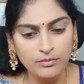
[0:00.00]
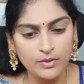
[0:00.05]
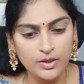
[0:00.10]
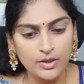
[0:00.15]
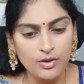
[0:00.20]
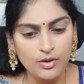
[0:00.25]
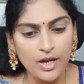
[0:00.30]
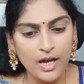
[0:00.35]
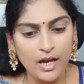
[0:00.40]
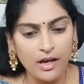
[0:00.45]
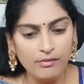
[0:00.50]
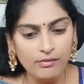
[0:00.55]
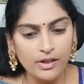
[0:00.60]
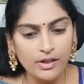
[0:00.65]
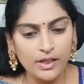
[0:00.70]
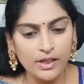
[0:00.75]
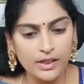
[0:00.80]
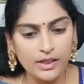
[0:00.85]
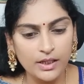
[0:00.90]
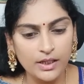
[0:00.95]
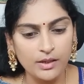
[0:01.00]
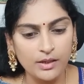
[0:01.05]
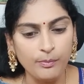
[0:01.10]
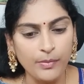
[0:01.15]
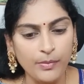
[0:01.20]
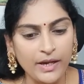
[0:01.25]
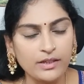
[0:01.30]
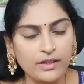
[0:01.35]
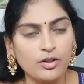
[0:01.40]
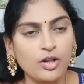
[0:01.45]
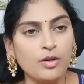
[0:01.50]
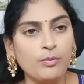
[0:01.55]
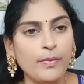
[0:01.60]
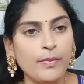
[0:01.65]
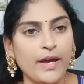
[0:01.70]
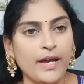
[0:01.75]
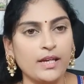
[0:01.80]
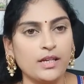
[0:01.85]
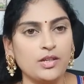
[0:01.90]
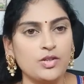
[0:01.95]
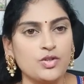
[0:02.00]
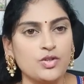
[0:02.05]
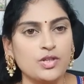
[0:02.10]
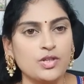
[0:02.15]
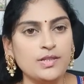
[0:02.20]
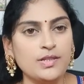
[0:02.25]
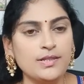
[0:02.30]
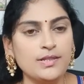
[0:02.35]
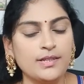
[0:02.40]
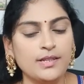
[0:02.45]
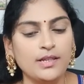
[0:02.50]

you have like a Python packages.